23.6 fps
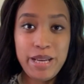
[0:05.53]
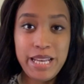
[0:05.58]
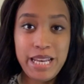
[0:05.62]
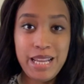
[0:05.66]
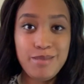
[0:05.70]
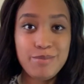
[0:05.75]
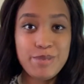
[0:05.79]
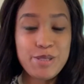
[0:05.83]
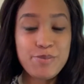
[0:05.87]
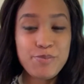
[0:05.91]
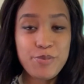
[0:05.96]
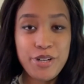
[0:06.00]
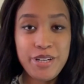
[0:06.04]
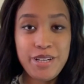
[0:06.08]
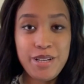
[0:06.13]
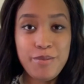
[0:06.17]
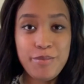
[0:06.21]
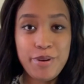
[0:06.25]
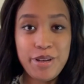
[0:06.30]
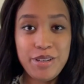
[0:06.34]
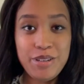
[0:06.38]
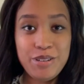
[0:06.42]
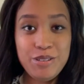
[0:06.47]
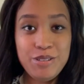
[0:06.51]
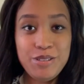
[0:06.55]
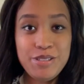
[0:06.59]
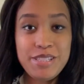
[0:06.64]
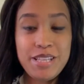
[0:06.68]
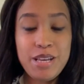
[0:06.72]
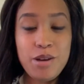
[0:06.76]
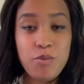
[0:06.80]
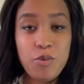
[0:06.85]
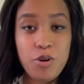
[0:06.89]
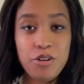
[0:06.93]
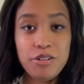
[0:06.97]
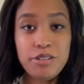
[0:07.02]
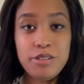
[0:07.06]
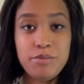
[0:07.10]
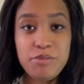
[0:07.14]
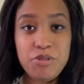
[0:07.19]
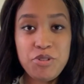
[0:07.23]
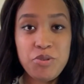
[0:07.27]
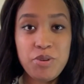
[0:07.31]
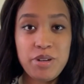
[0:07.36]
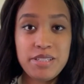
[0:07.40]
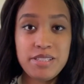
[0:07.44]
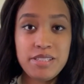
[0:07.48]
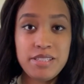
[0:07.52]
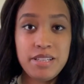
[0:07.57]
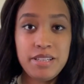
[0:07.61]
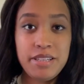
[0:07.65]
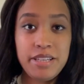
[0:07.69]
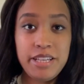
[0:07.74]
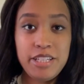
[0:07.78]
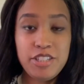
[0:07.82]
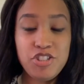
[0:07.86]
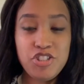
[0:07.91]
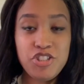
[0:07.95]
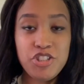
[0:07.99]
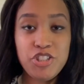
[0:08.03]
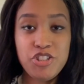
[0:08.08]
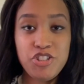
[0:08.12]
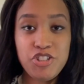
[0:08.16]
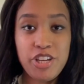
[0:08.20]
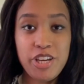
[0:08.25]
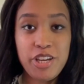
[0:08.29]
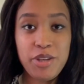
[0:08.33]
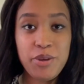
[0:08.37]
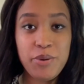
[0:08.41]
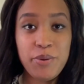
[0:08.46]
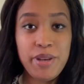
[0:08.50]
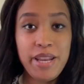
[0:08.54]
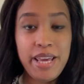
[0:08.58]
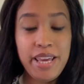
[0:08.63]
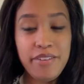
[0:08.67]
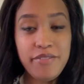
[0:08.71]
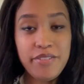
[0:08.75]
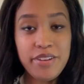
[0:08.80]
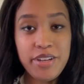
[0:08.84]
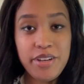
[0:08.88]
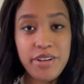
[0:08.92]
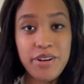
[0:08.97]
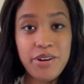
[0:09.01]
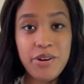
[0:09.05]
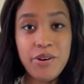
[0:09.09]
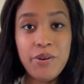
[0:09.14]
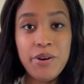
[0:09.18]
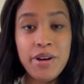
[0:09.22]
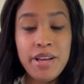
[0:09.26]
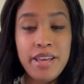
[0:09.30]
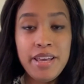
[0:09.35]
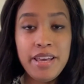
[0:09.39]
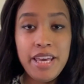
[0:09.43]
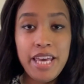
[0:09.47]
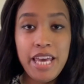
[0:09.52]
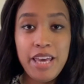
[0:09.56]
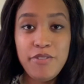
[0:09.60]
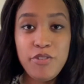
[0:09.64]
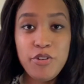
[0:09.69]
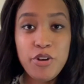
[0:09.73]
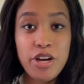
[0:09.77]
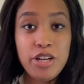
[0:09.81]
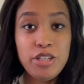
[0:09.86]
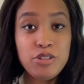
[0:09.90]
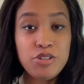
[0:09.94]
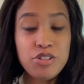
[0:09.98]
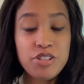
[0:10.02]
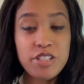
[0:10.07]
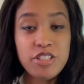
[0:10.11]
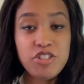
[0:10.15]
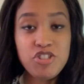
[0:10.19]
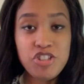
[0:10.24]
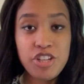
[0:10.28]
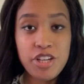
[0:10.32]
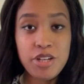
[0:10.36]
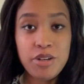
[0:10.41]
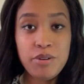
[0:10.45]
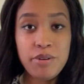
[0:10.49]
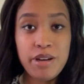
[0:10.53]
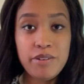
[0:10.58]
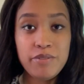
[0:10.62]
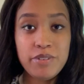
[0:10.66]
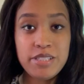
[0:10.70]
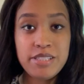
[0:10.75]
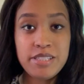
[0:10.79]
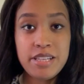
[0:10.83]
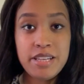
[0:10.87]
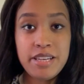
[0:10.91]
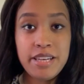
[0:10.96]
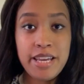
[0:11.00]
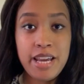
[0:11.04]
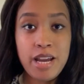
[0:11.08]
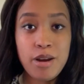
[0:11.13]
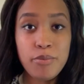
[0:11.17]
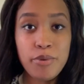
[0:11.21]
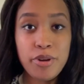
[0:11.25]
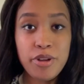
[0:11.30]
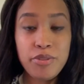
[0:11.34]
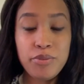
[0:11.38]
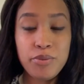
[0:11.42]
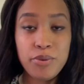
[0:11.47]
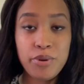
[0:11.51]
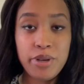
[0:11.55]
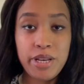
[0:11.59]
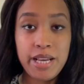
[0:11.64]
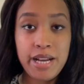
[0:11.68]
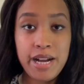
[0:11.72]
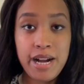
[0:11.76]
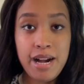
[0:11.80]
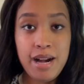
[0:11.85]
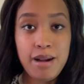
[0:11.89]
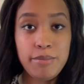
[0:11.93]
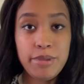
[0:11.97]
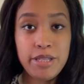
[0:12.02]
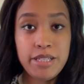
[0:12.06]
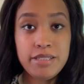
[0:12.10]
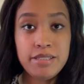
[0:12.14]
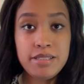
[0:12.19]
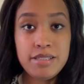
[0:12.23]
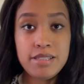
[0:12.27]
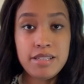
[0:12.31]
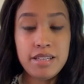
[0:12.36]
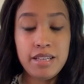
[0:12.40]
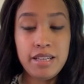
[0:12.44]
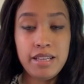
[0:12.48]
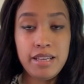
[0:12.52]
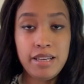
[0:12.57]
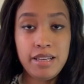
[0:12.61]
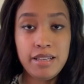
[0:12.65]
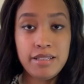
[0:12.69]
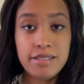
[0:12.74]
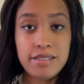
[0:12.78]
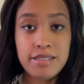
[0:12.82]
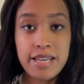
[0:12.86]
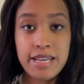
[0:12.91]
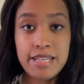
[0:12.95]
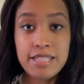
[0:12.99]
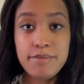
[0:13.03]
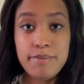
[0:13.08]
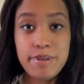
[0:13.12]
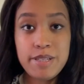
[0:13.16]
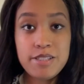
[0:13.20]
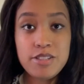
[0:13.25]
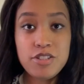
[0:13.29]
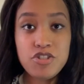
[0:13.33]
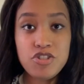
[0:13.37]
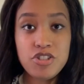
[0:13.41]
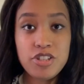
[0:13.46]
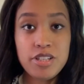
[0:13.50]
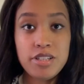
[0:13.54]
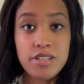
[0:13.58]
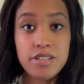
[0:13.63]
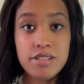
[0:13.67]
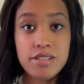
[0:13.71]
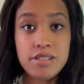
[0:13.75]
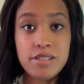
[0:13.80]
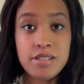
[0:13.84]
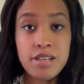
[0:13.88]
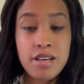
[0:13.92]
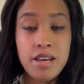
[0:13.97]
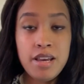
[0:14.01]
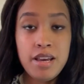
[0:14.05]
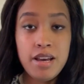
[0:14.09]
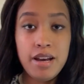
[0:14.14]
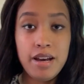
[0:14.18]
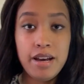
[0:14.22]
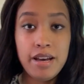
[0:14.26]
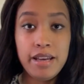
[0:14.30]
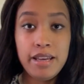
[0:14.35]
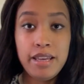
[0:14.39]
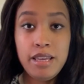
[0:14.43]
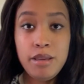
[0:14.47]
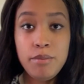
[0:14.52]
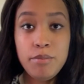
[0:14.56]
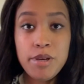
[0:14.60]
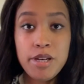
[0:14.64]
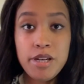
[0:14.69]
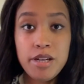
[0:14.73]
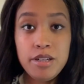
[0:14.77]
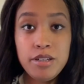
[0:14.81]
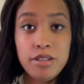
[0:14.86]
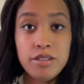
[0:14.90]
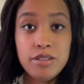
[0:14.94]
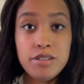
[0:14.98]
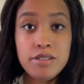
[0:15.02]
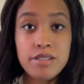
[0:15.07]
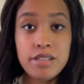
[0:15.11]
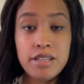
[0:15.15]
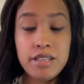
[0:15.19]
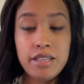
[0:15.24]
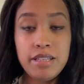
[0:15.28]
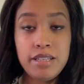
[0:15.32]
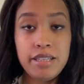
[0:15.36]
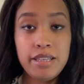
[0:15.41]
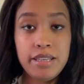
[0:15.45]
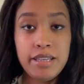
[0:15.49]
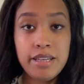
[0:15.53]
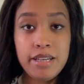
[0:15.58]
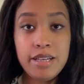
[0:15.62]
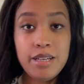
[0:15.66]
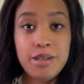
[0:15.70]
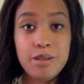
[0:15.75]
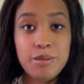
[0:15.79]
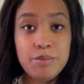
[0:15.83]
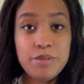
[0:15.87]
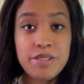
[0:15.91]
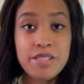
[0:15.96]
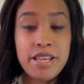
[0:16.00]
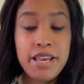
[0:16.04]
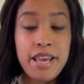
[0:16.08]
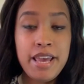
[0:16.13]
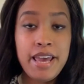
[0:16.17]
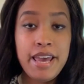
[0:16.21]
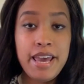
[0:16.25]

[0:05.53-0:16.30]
My name is Brittney Bundles and welcome to our Sunday Chit Chat Q&A video. If you are new to this channel, every Sunday I read through any comments, any text messages, emails, any DMs,